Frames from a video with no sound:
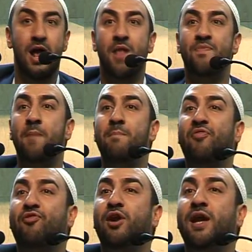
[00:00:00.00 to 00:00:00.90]
Number
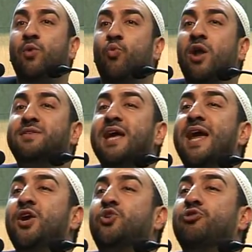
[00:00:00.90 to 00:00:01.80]
three, what
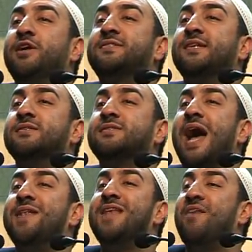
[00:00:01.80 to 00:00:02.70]
increases
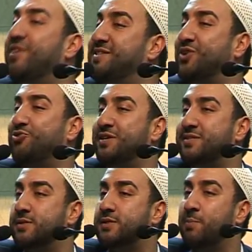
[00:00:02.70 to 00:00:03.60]
and never
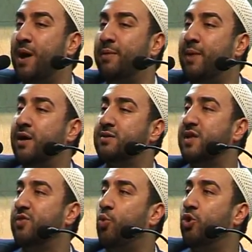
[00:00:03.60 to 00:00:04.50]
decreases? Imam al-Baqir
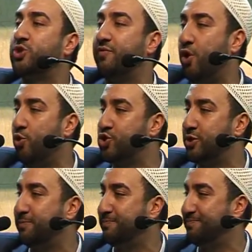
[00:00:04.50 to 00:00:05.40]
said, the water of the ocean.